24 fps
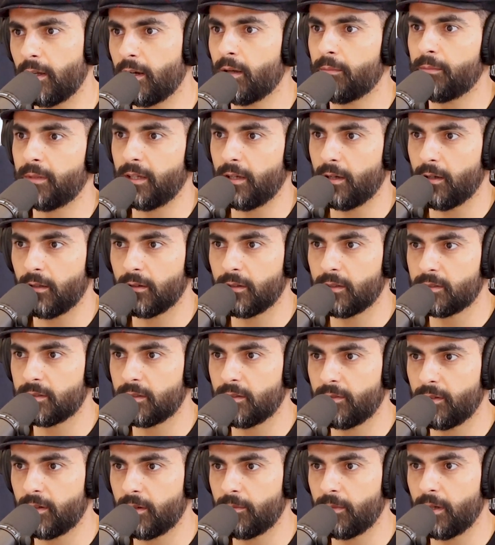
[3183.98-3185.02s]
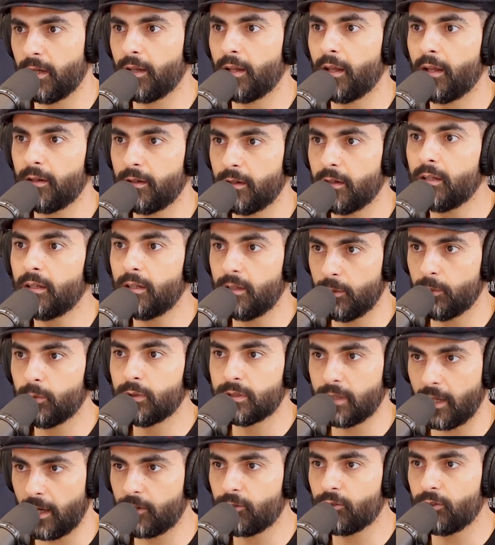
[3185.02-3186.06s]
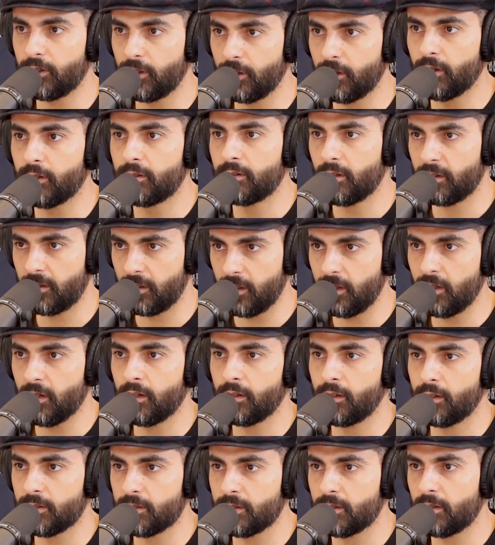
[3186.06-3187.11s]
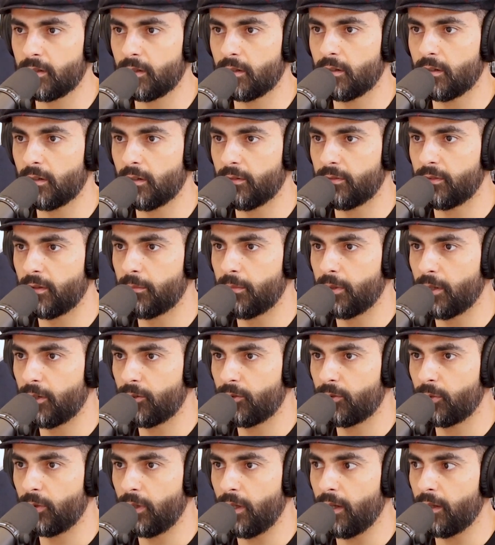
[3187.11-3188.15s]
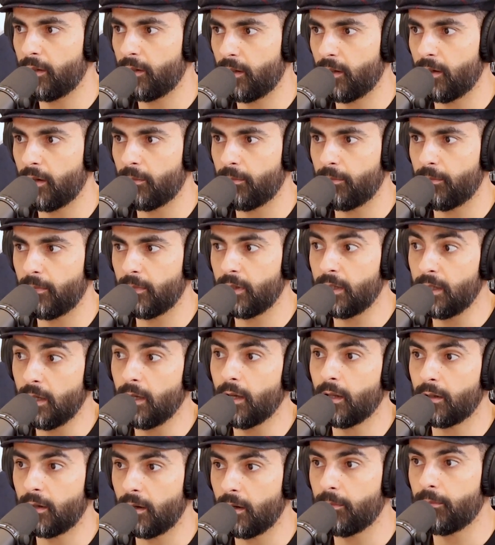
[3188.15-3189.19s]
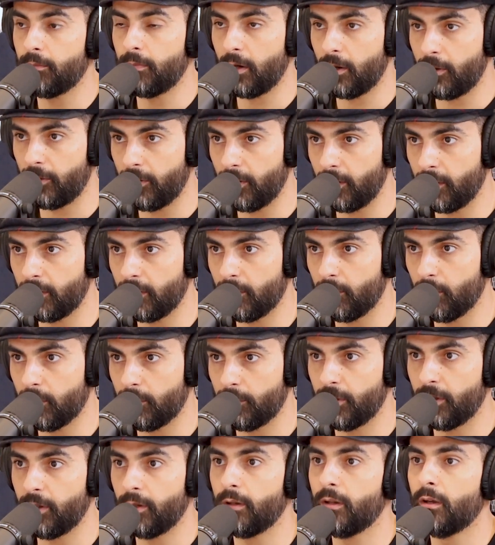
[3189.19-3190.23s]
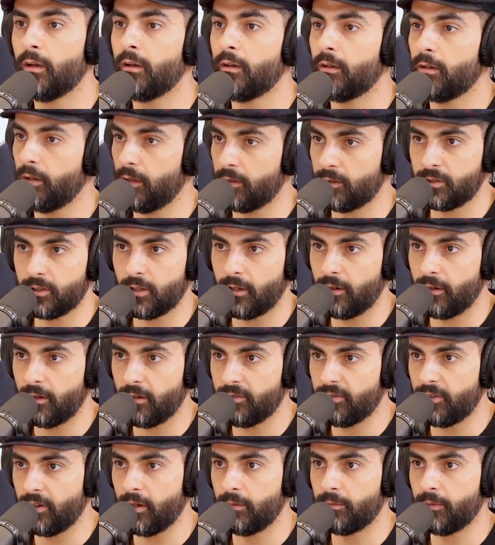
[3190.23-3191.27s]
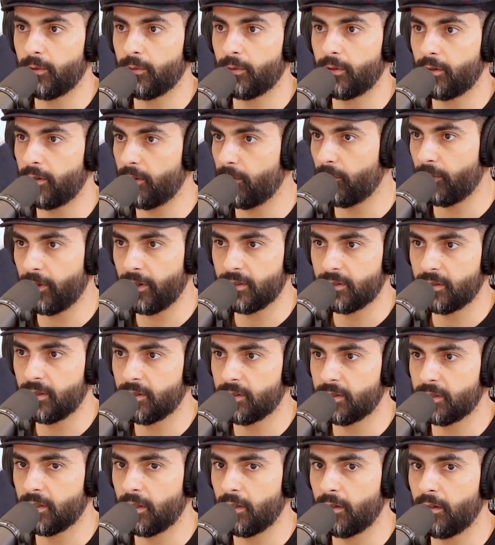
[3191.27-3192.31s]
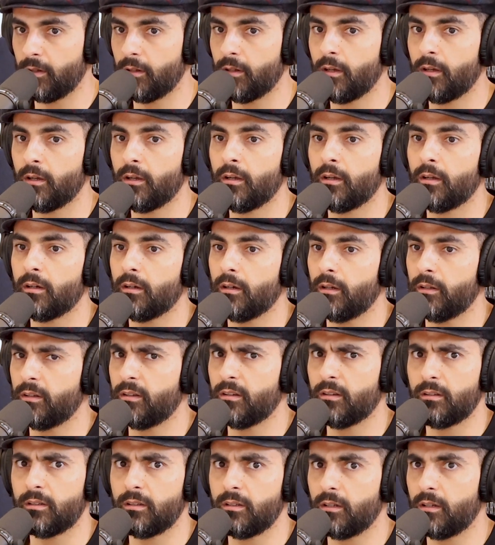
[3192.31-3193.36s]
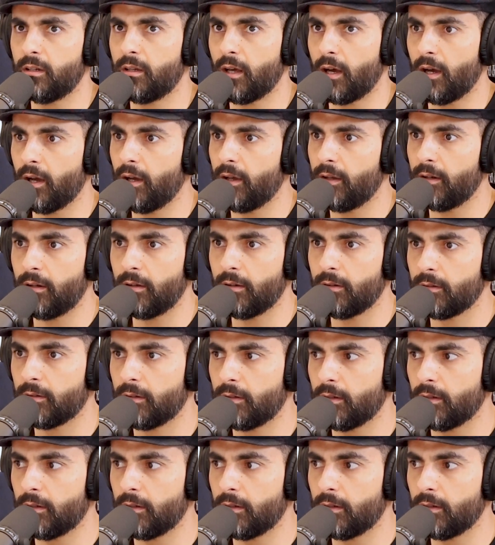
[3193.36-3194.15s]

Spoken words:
And I'm the eldest of them. And then he was actually good to the youngest of the bunch. He ended up marrying the woman and started a family with her and raised his son until he died.